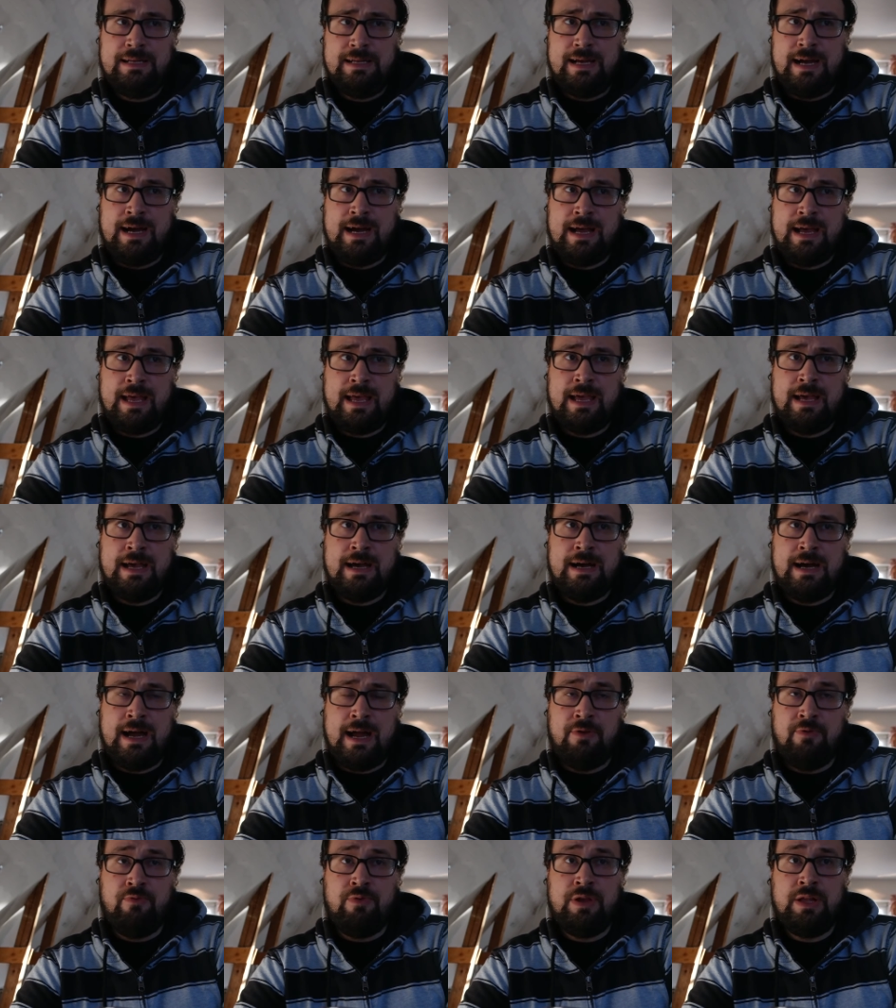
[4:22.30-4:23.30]
I uh,
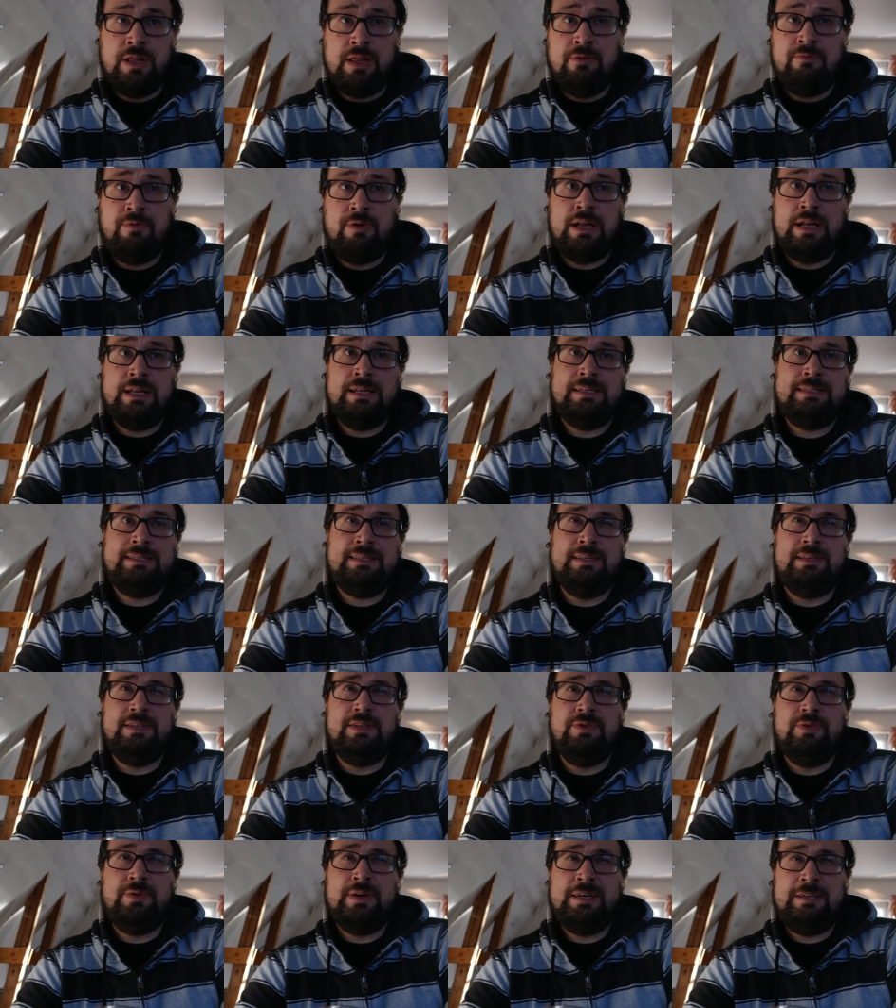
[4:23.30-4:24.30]
I really wanted to
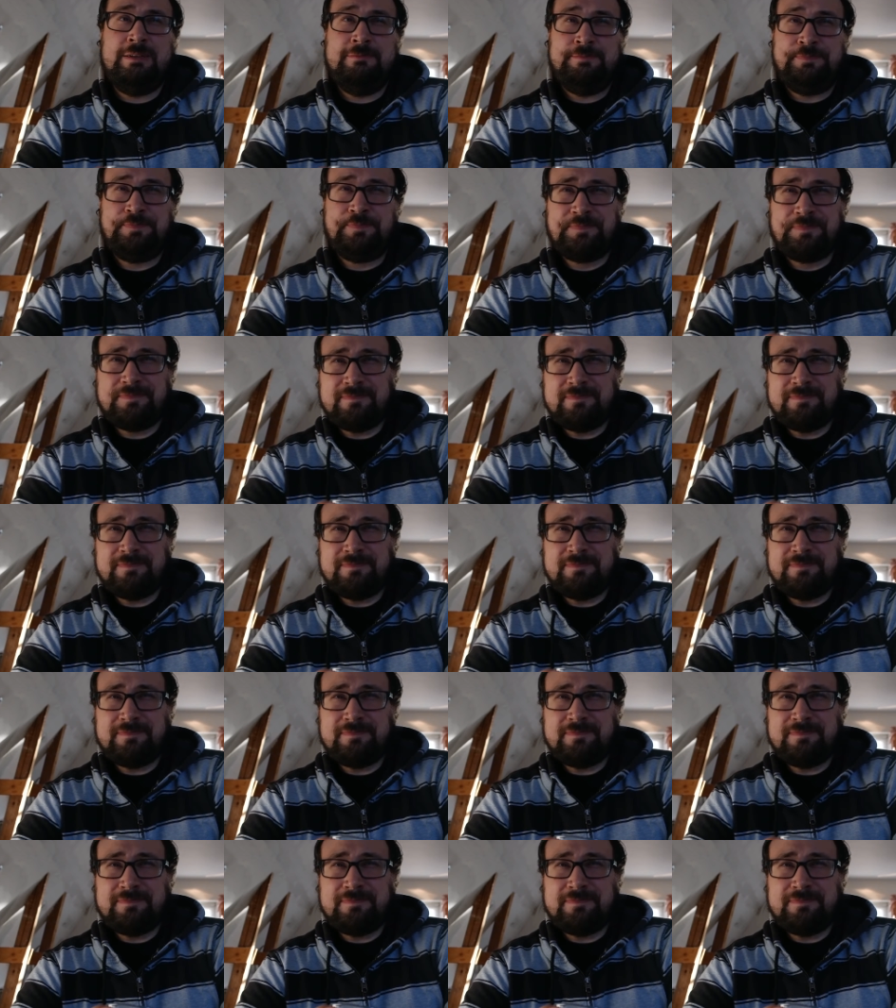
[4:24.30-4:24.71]
do it